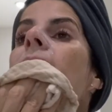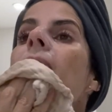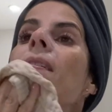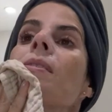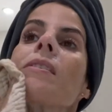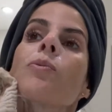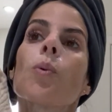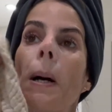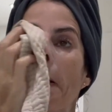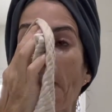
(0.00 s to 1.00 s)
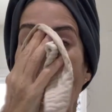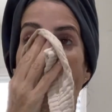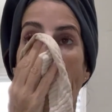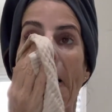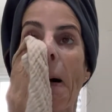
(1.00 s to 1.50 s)
on this one.
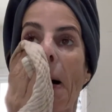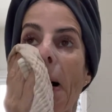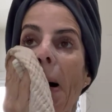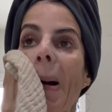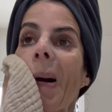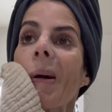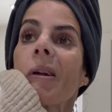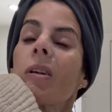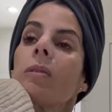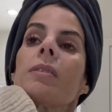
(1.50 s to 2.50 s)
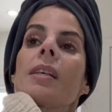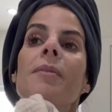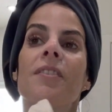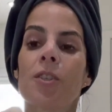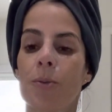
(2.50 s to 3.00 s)
You know, some
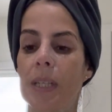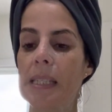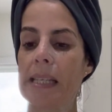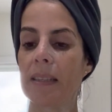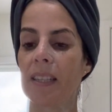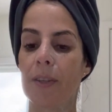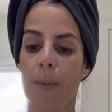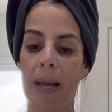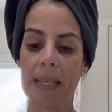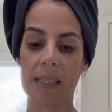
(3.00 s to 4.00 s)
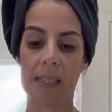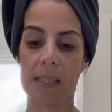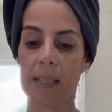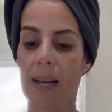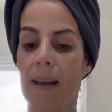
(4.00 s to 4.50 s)
of the tricks that the other
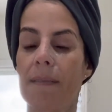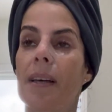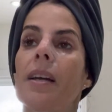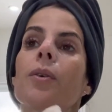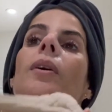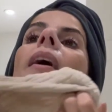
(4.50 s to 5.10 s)
masks have that you kind